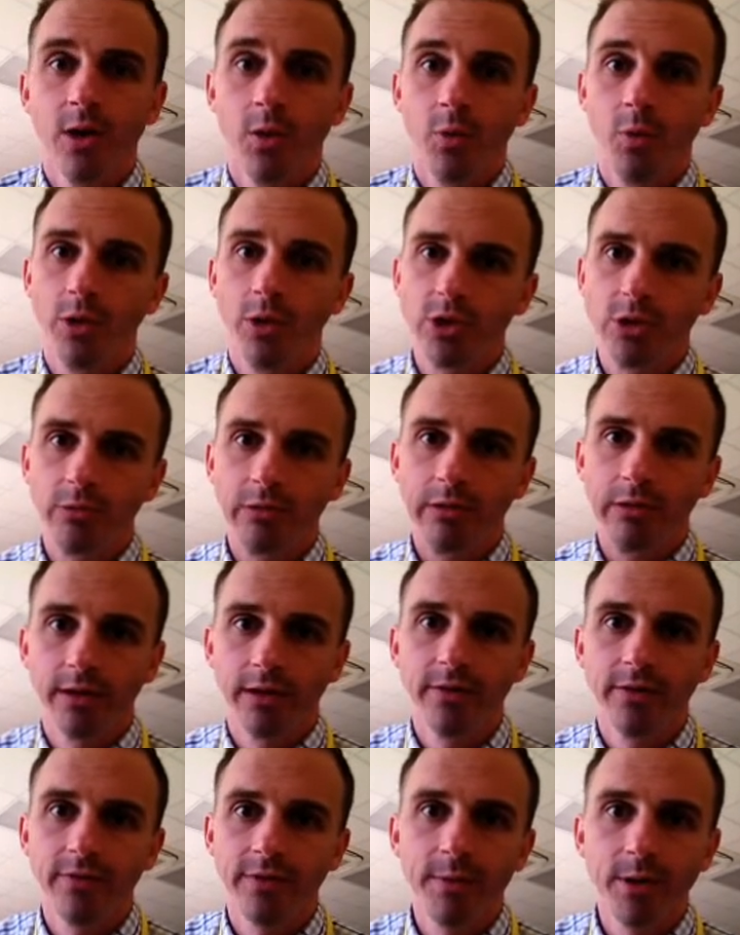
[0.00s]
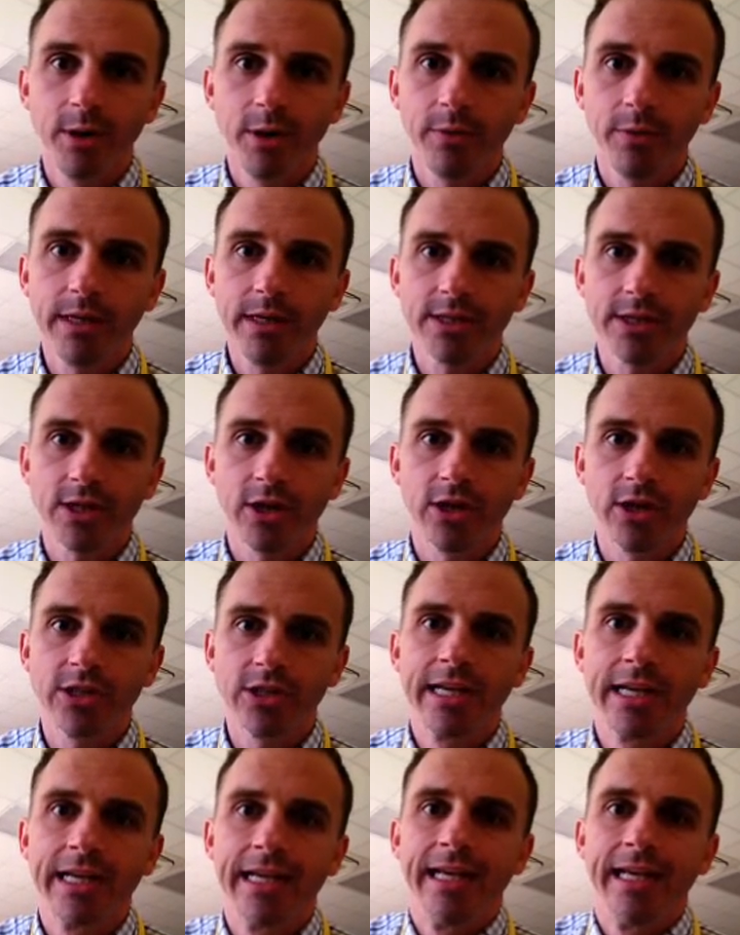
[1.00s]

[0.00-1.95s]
what you learned from your research,